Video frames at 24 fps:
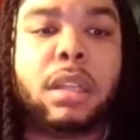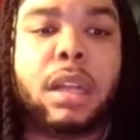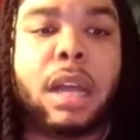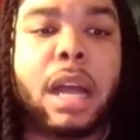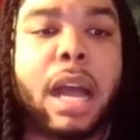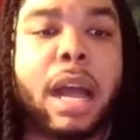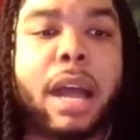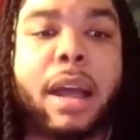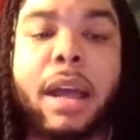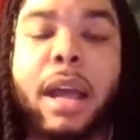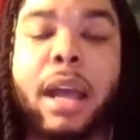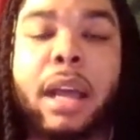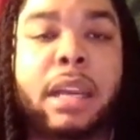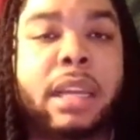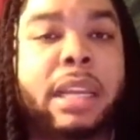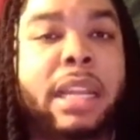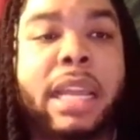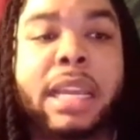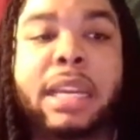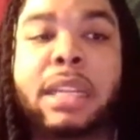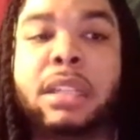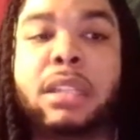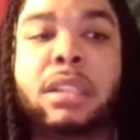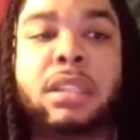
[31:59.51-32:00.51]

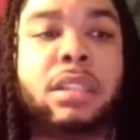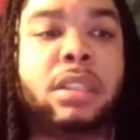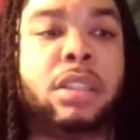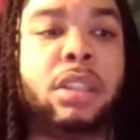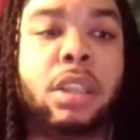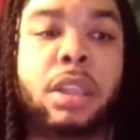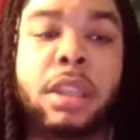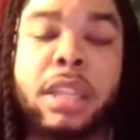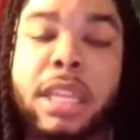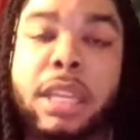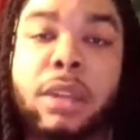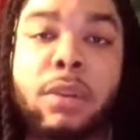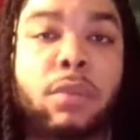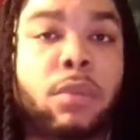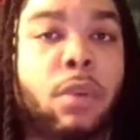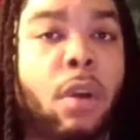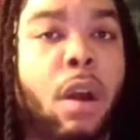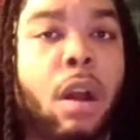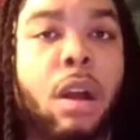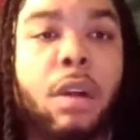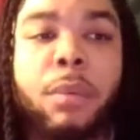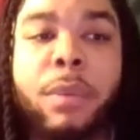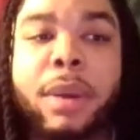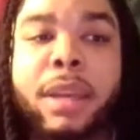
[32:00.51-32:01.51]
That is the
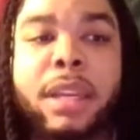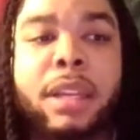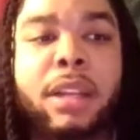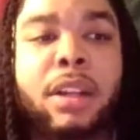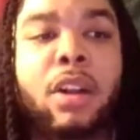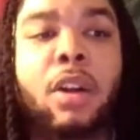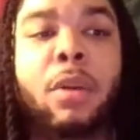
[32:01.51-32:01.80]
wrong way to go